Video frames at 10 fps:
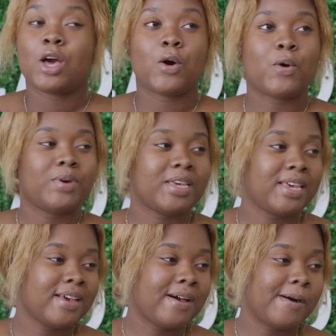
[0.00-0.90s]

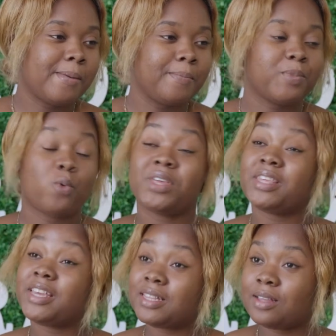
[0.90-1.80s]
Okay,
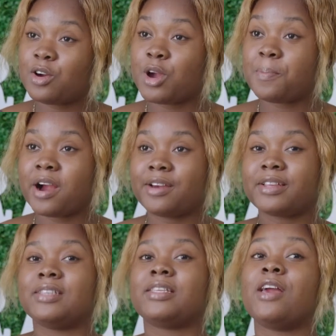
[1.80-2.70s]
within Her
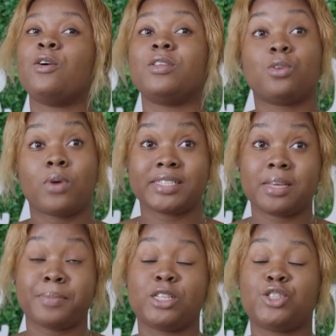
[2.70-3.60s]
Paradise, I also, as I
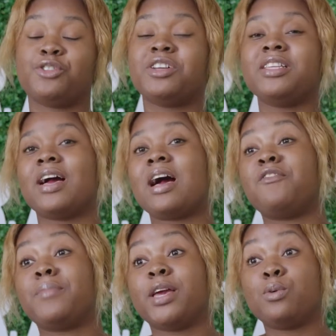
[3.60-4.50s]
mentioned earlier,
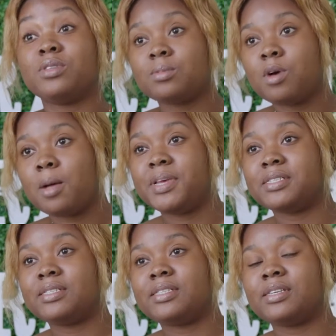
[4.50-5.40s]
have my own small
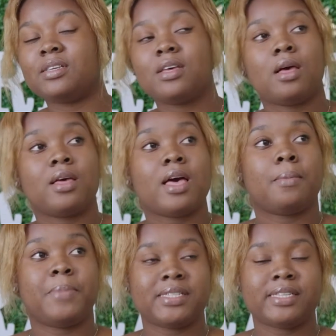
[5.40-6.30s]
business,
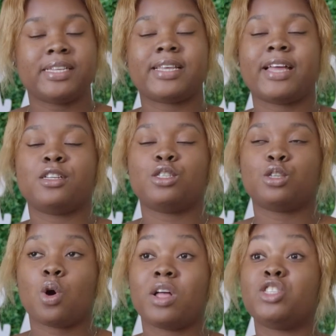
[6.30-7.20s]
and it's
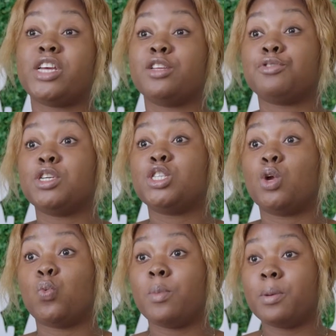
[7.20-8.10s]
called Generation
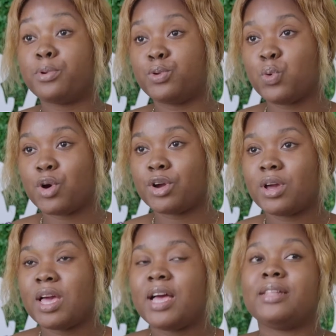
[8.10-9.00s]

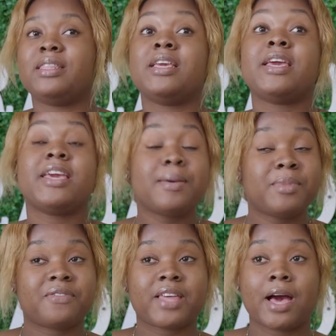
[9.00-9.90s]
Womanpreneur. The aim
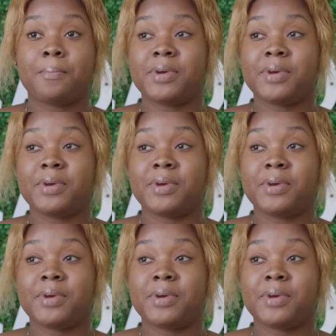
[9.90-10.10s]
of that